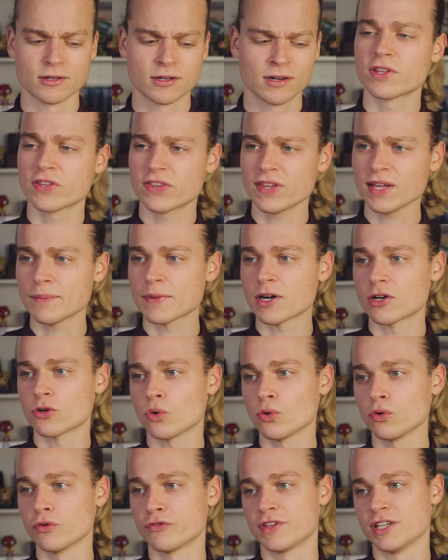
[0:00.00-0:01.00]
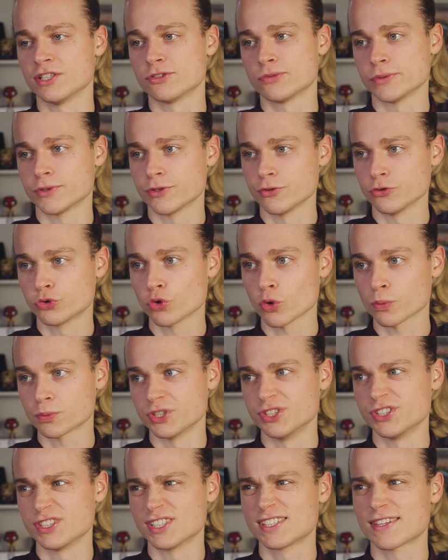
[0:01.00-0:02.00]
But the thing about all of these reduced
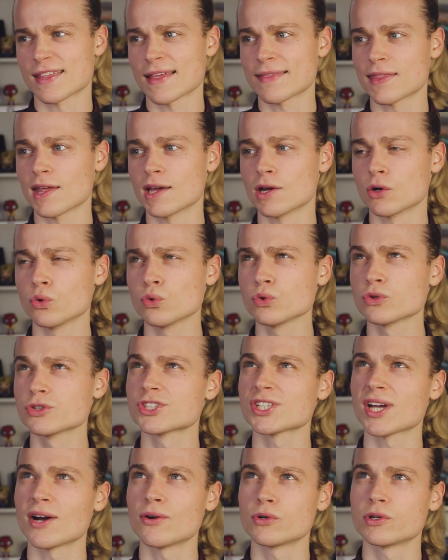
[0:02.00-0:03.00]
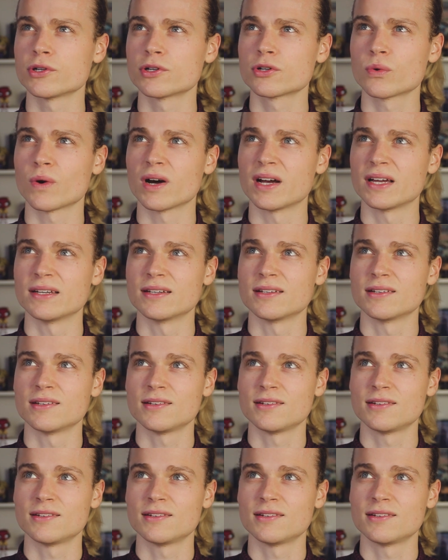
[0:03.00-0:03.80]
options is that they all sounded quite